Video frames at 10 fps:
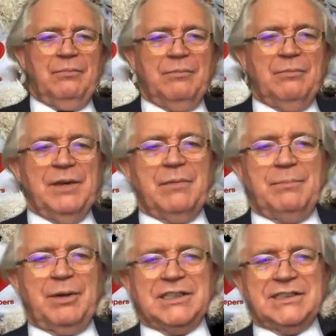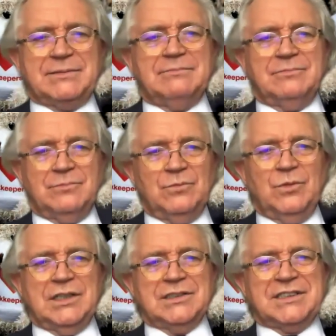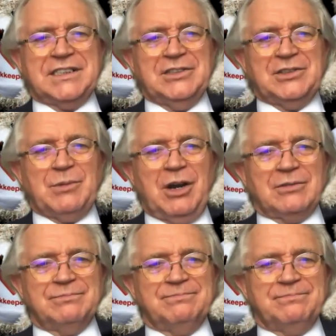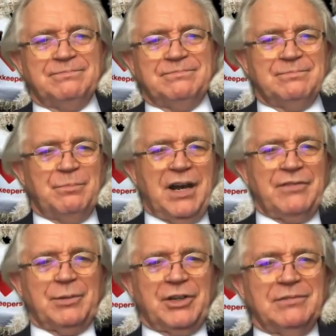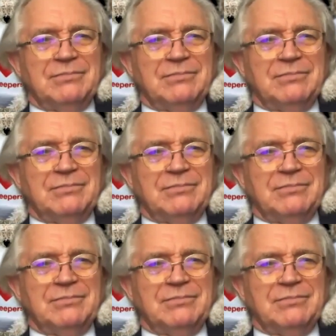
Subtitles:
me and my buddies, we'll see you tomorrow. Bye, everybody.